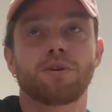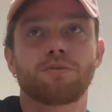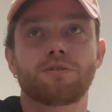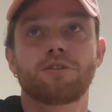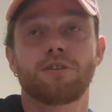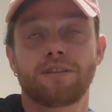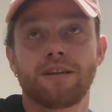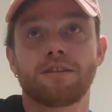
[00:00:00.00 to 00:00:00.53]

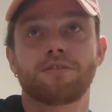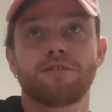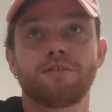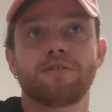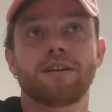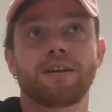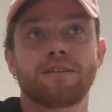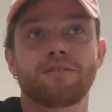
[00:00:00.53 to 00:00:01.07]
two
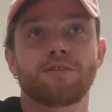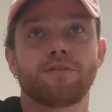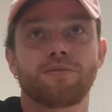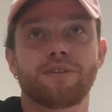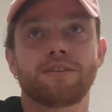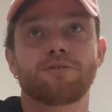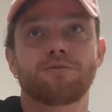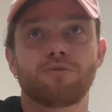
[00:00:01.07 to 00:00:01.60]
days off
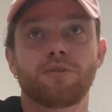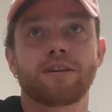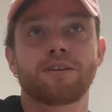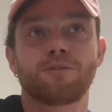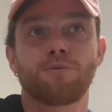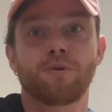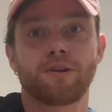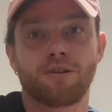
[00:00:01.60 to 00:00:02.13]
the
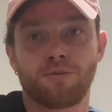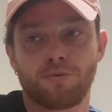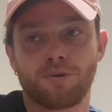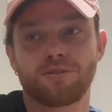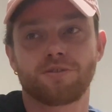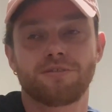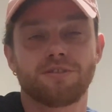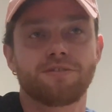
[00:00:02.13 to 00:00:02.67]
drink when I
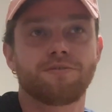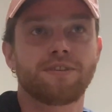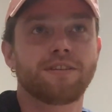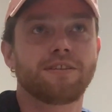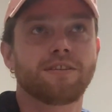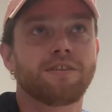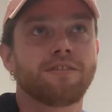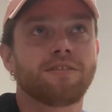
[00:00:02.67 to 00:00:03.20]
watched this
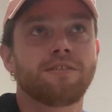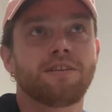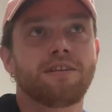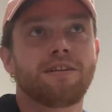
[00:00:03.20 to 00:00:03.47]
video,